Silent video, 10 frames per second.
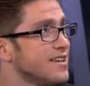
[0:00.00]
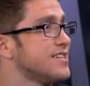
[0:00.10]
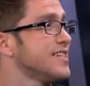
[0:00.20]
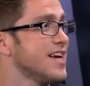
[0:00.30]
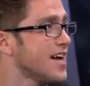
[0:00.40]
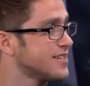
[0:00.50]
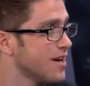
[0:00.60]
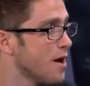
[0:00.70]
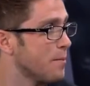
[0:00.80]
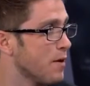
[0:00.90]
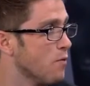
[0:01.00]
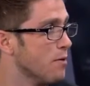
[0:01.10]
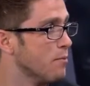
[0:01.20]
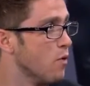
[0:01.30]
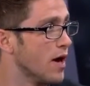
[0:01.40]
CS up at
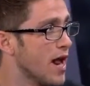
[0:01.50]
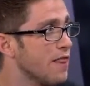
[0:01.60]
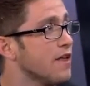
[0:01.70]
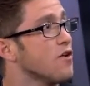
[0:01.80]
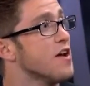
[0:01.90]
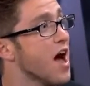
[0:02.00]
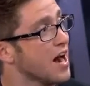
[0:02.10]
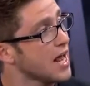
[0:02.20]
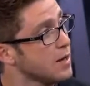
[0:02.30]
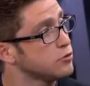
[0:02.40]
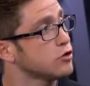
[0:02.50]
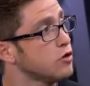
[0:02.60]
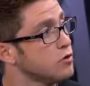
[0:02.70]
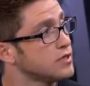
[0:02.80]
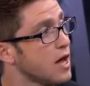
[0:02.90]
one point, and they're not able to
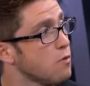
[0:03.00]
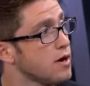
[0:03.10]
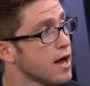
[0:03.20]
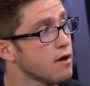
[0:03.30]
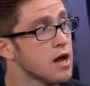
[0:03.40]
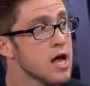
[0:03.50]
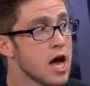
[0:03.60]
close that win out.